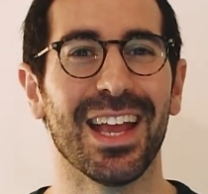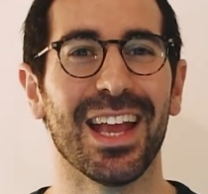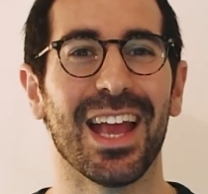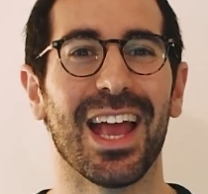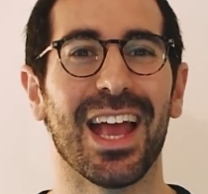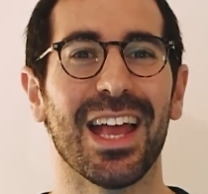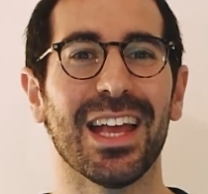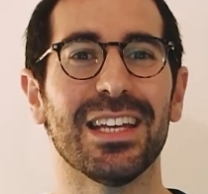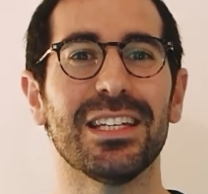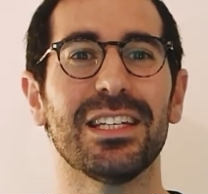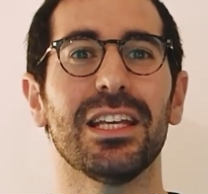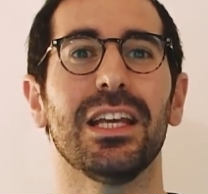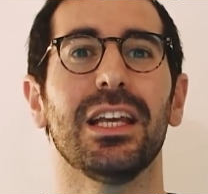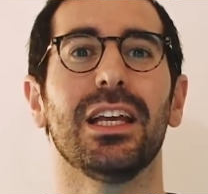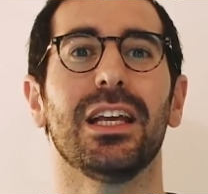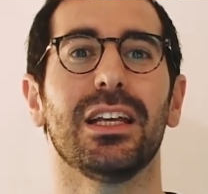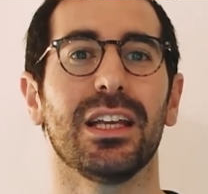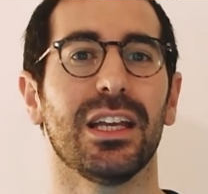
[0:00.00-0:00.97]
And
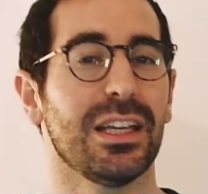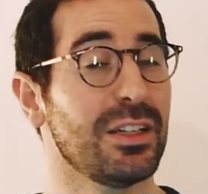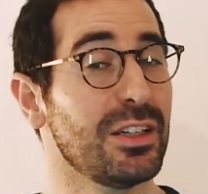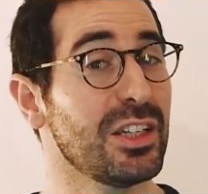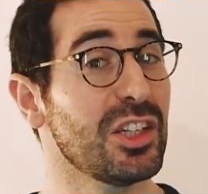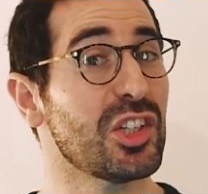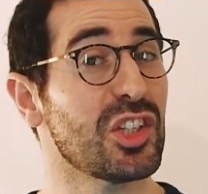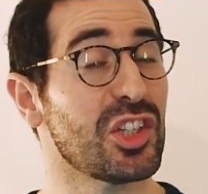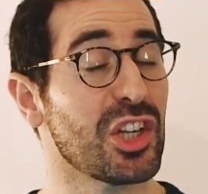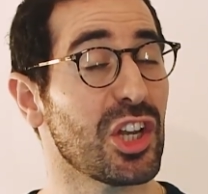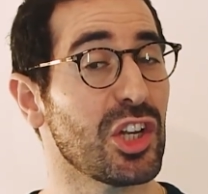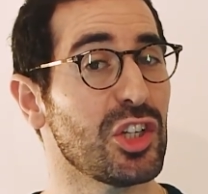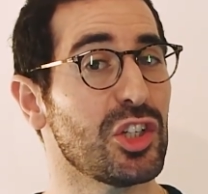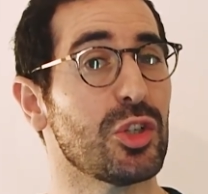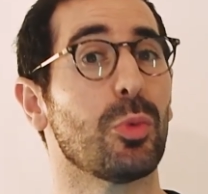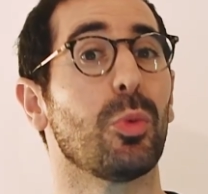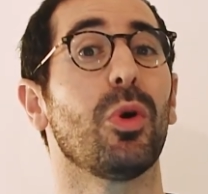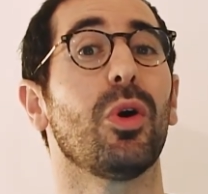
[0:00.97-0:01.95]
in exchange,
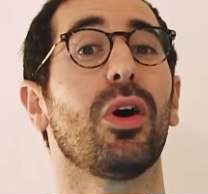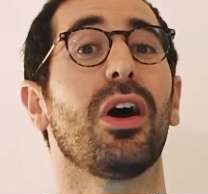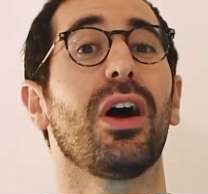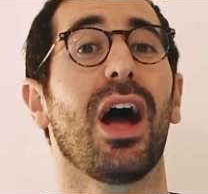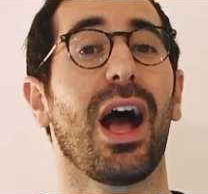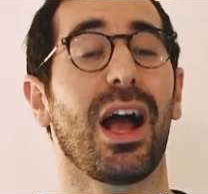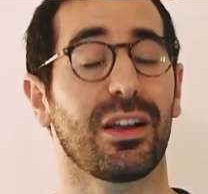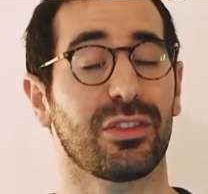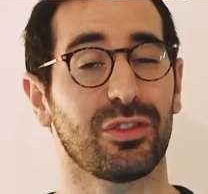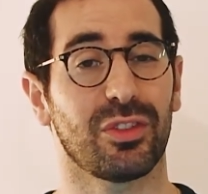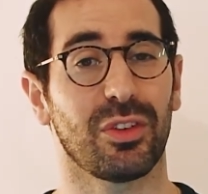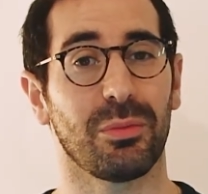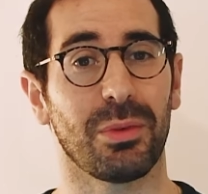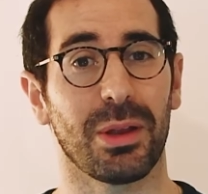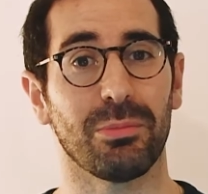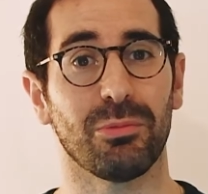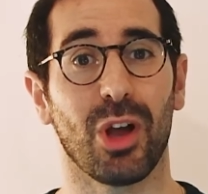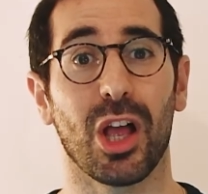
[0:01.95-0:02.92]
you will ask from
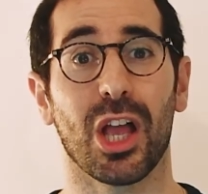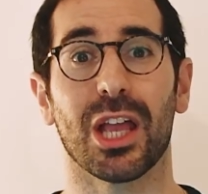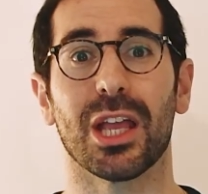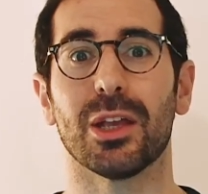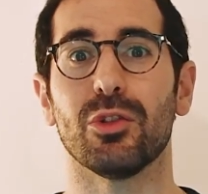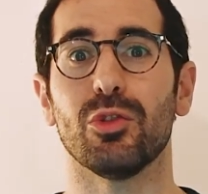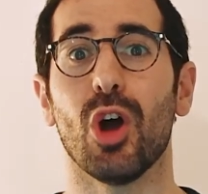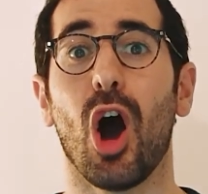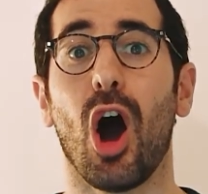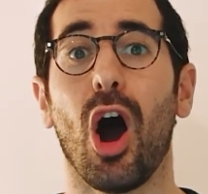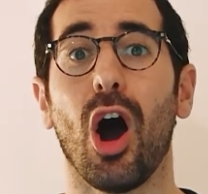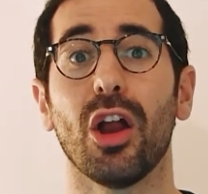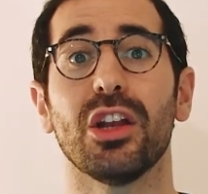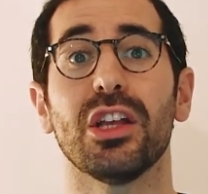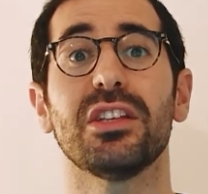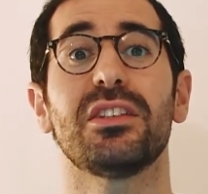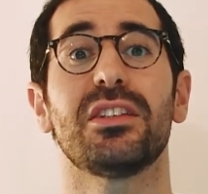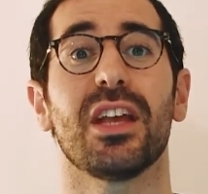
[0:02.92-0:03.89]
them a
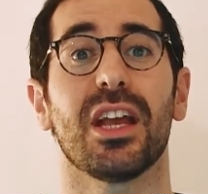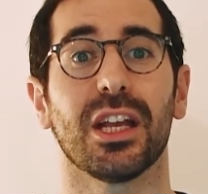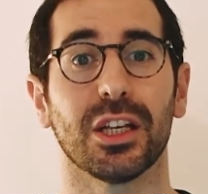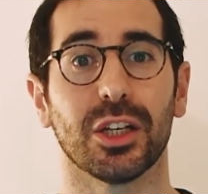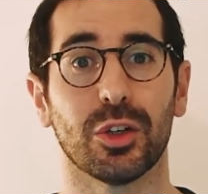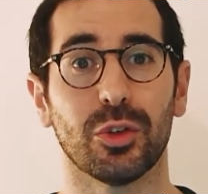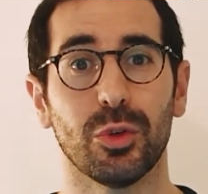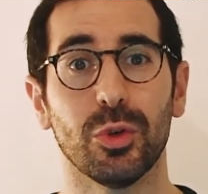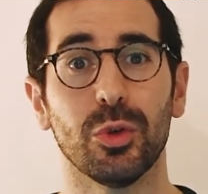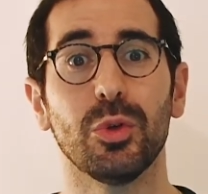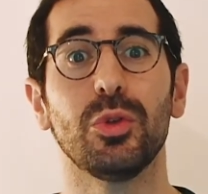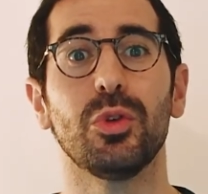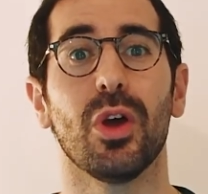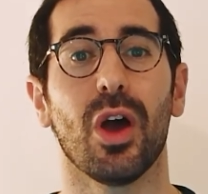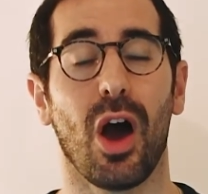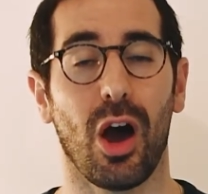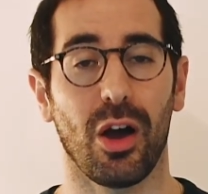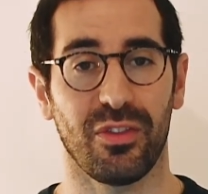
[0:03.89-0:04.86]
honest and crude
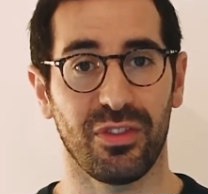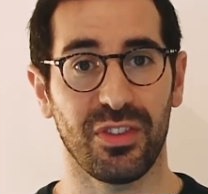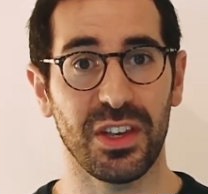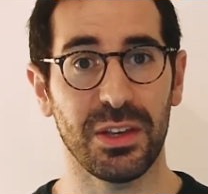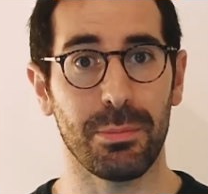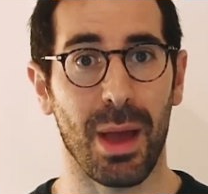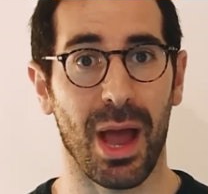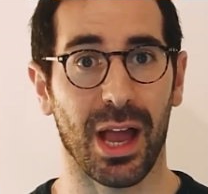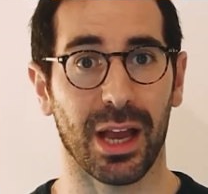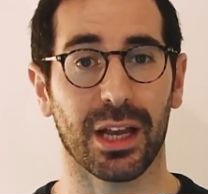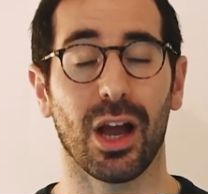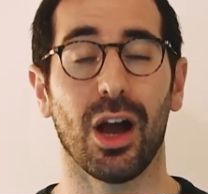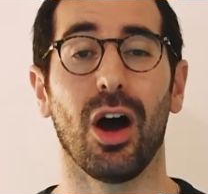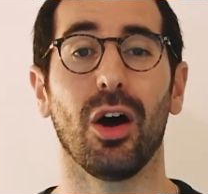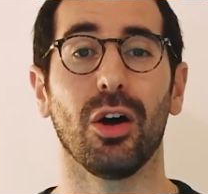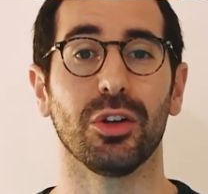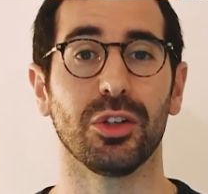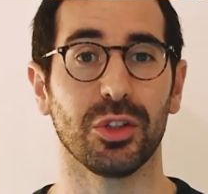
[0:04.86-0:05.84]
feedback
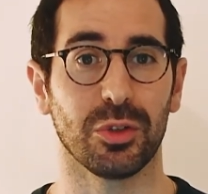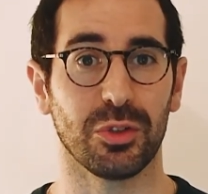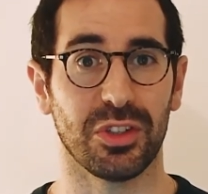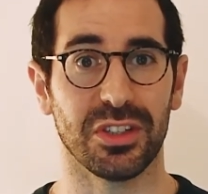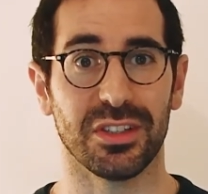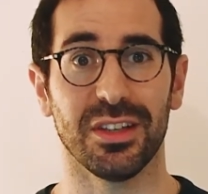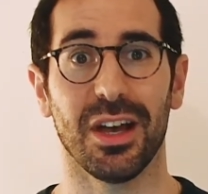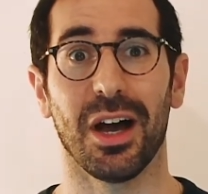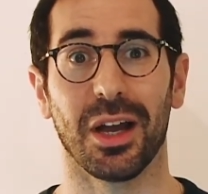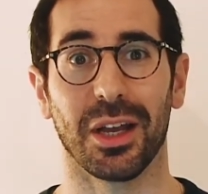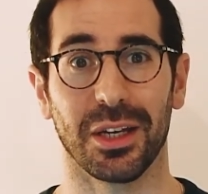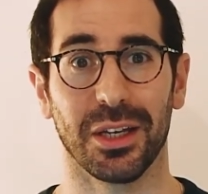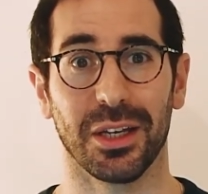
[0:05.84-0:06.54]
on your design.